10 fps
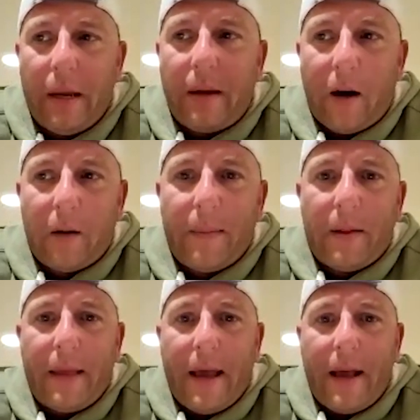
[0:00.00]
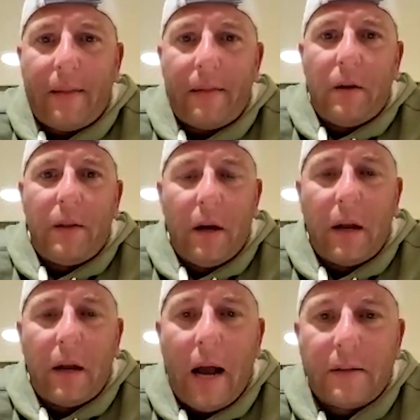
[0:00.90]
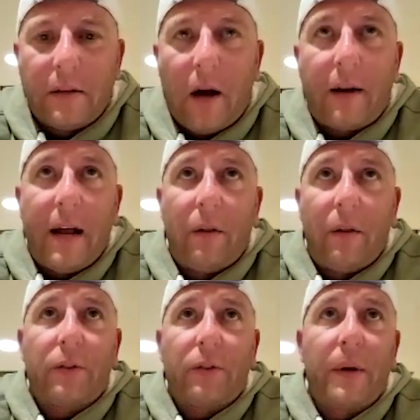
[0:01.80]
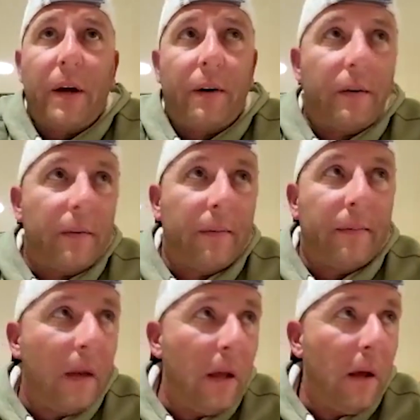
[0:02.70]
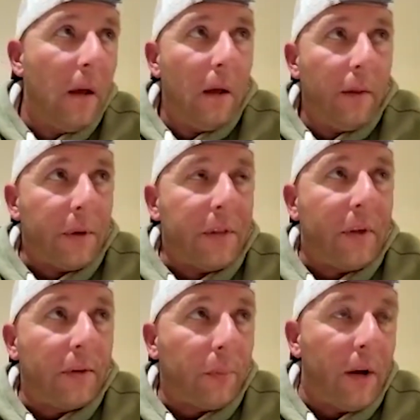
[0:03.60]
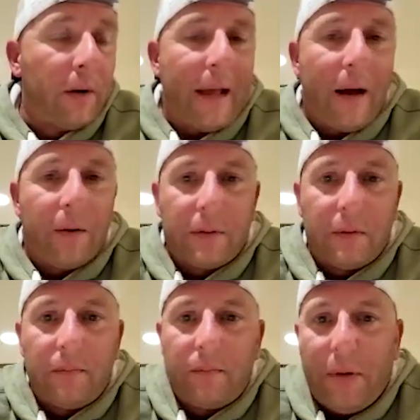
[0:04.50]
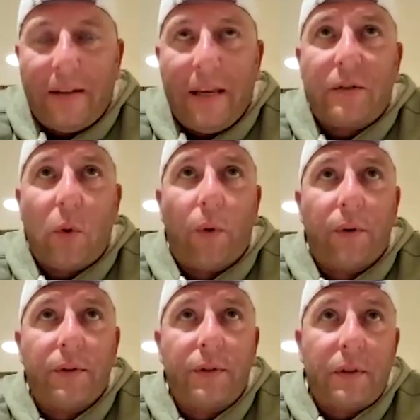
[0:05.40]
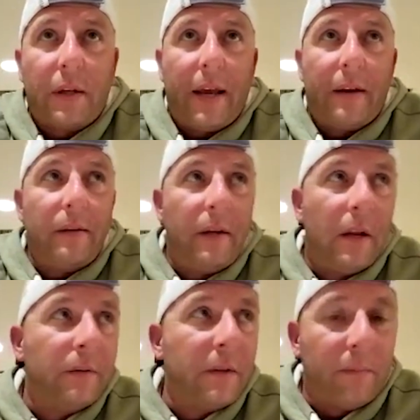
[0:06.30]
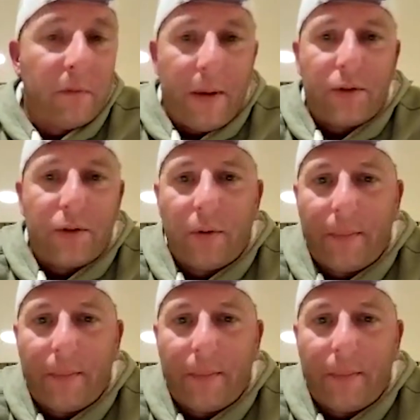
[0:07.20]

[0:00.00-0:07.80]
cared about that. You know, the young guys knocking out like 300,000 PT scores just to get, you know, something special.